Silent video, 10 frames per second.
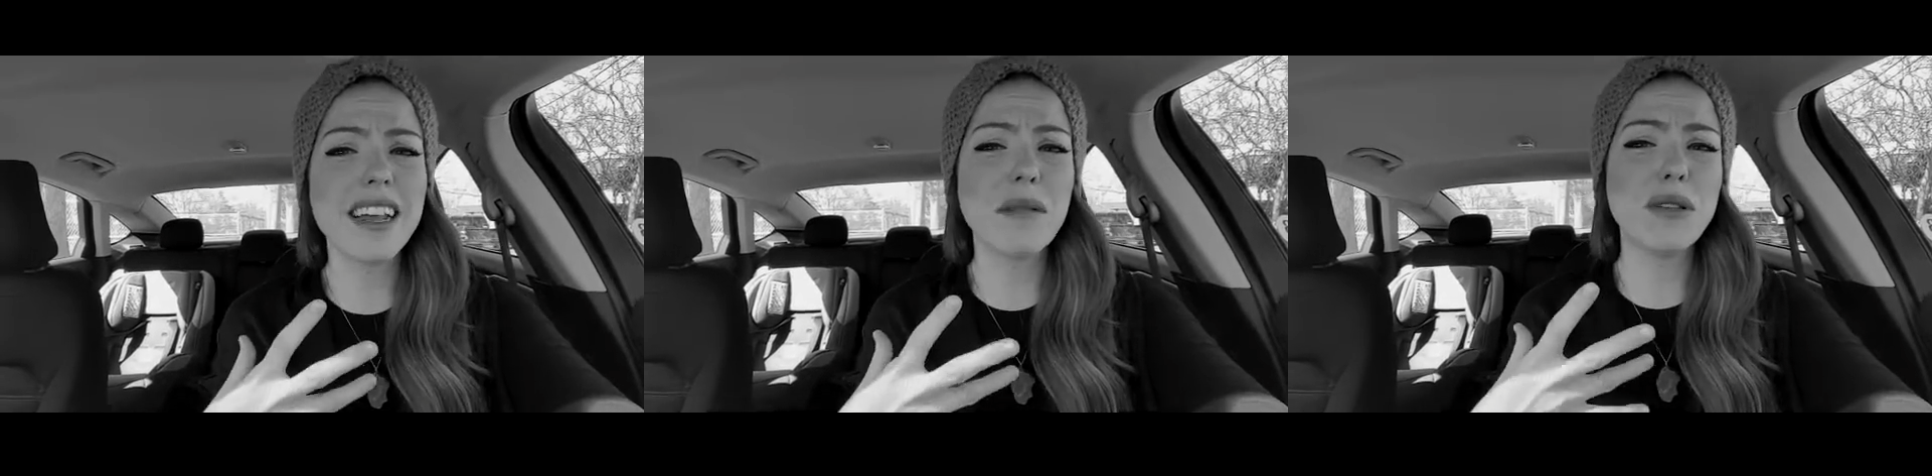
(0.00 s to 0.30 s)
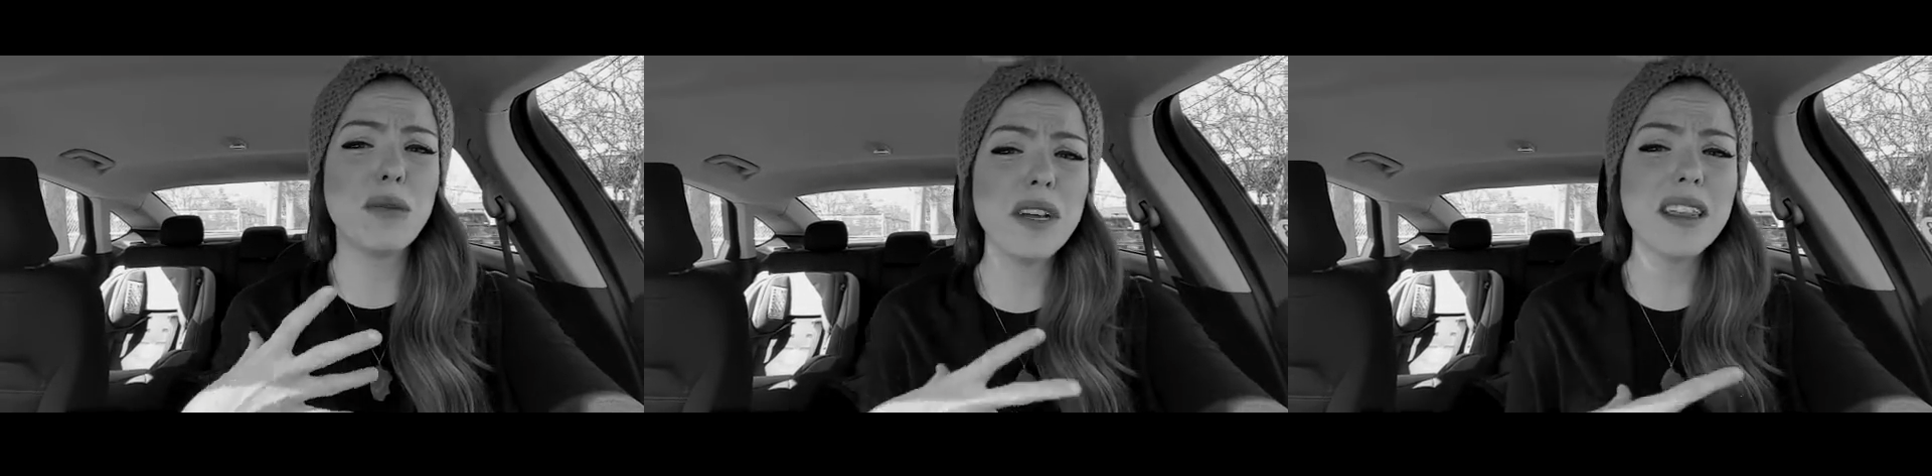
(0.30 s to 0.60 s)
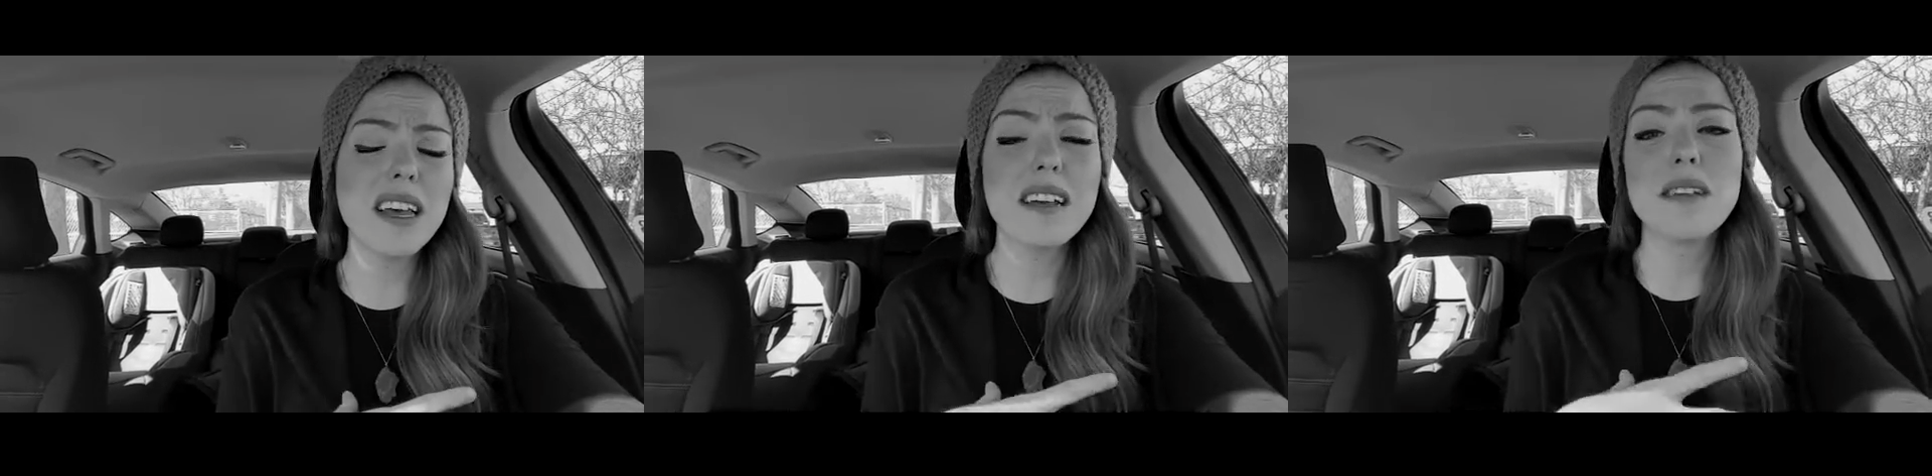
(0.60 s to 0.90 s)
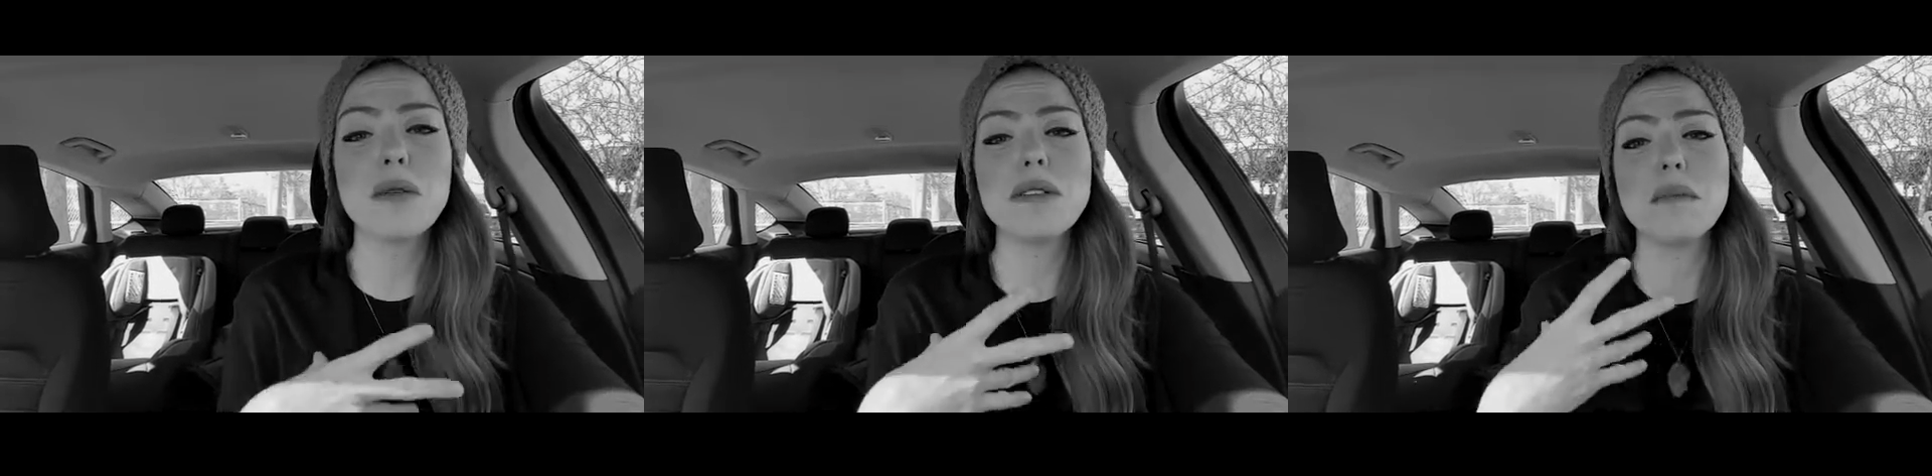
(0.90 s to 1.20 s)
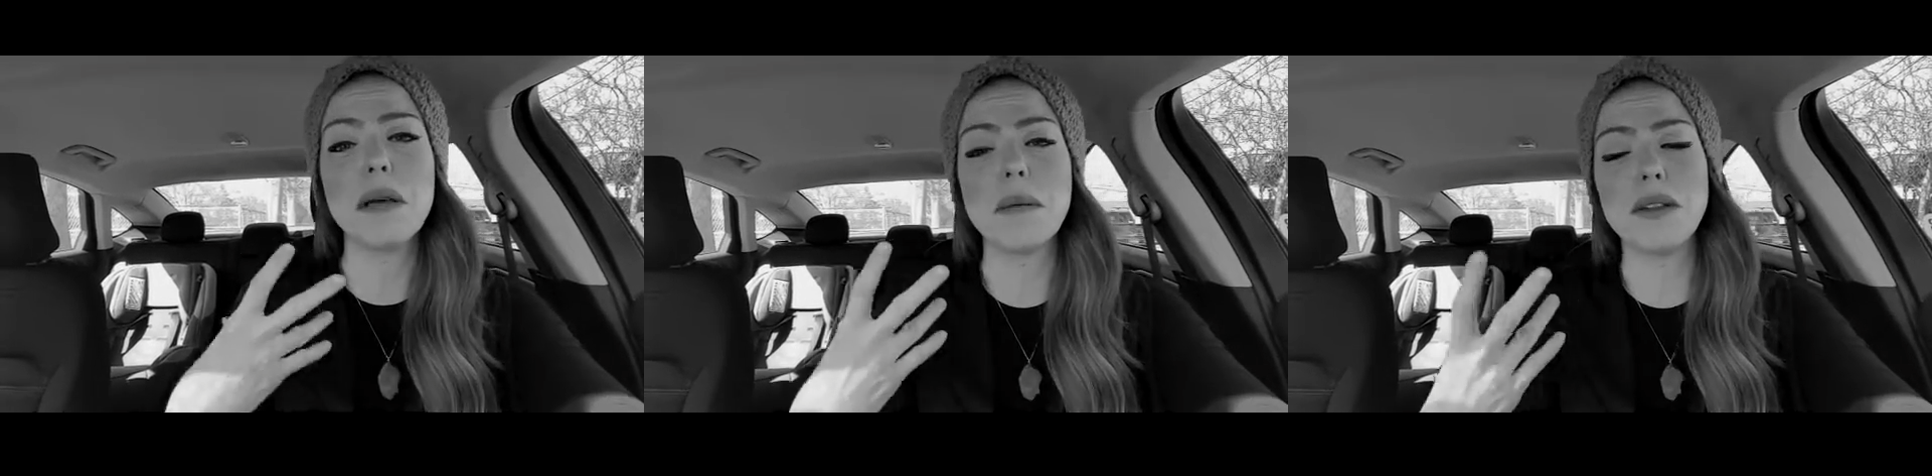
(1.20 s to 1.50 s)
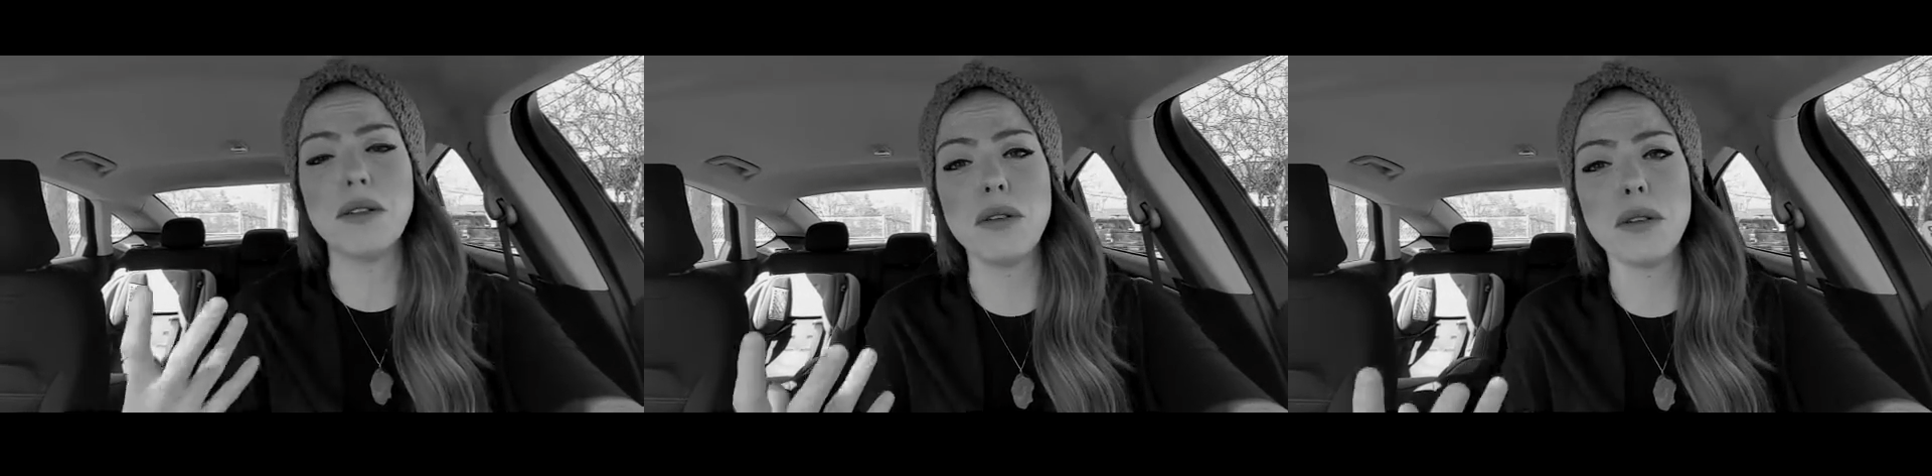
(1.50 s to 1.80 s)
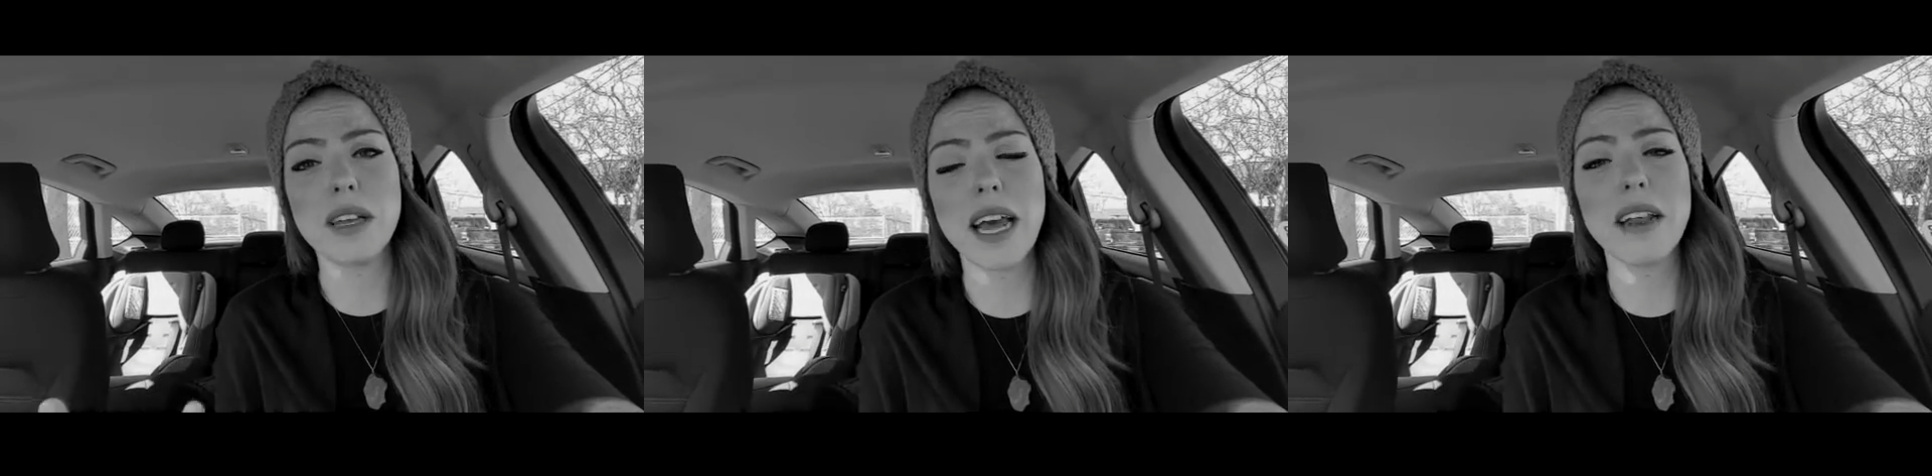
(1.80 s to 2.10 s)
and I'm doing things in order to be able to
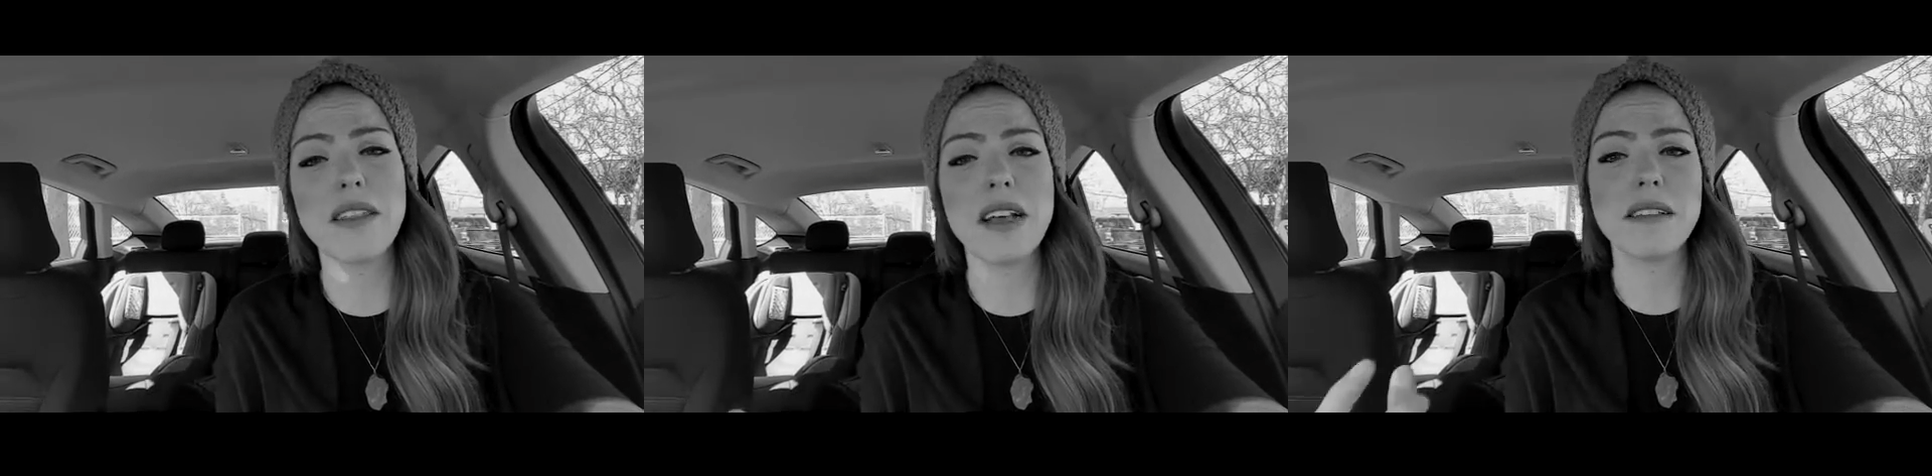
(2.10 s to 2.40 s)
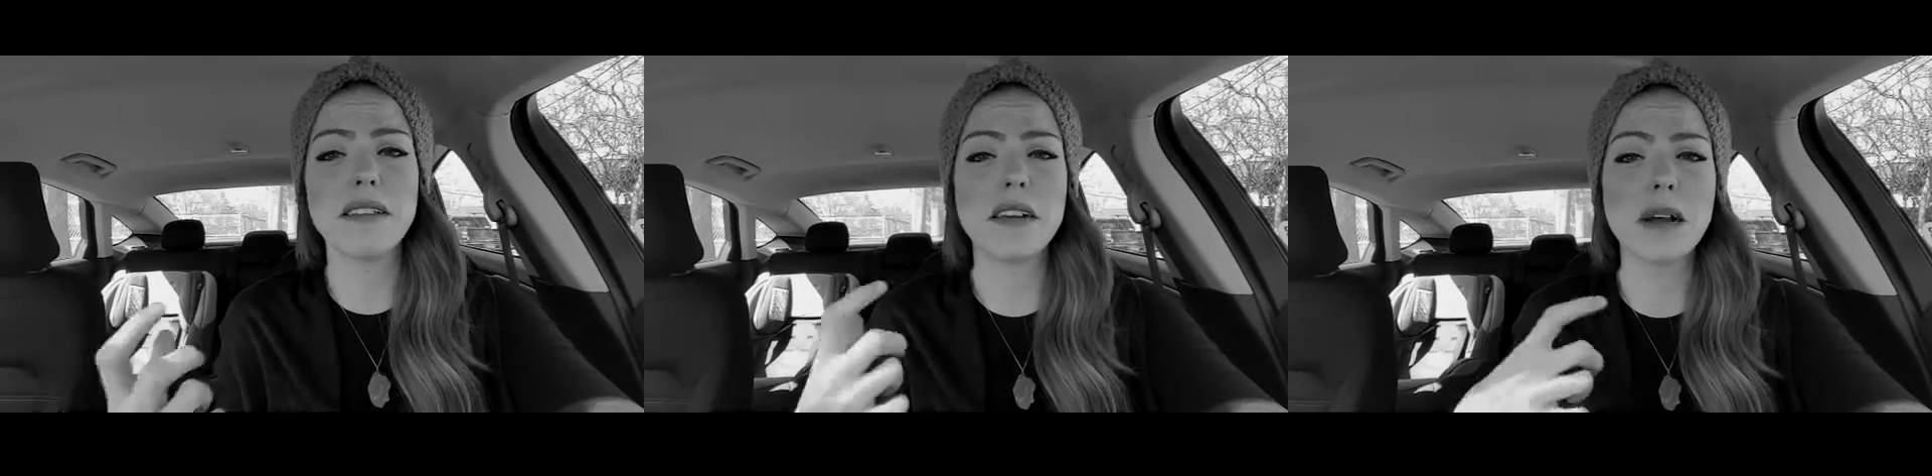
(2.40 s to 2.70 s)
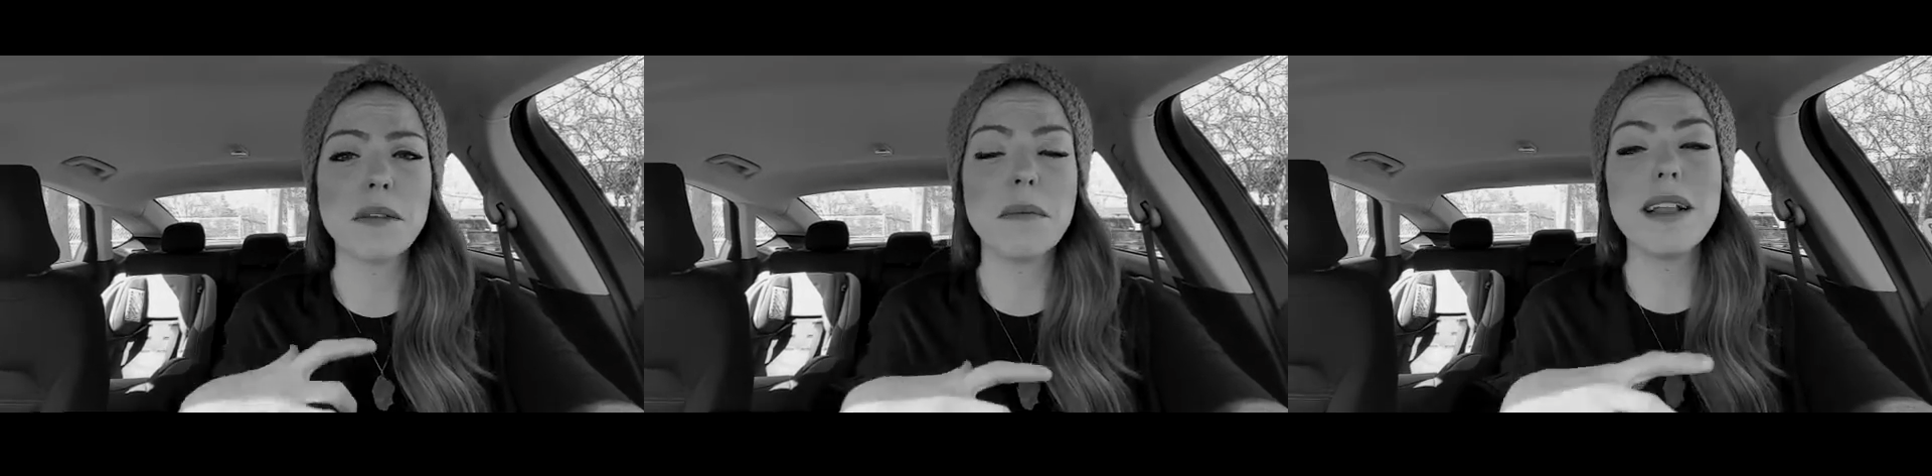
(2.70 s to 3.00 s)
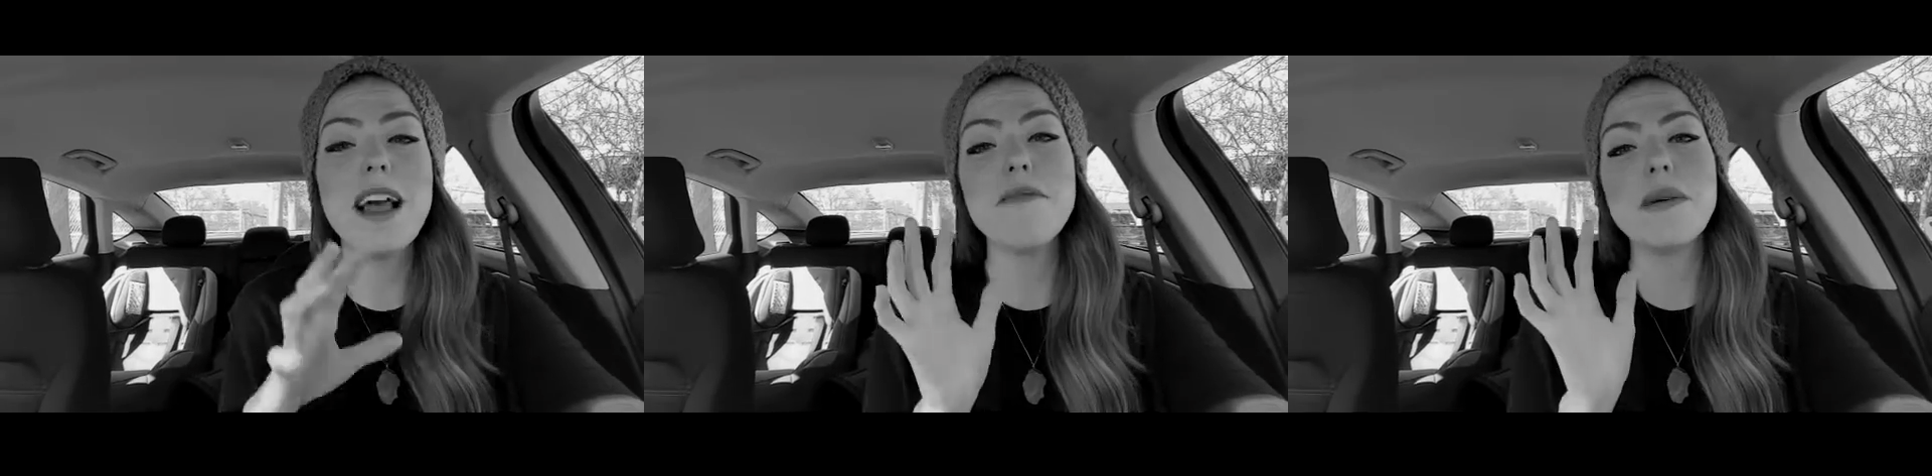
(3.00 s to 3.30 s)
do, get things to come to my life.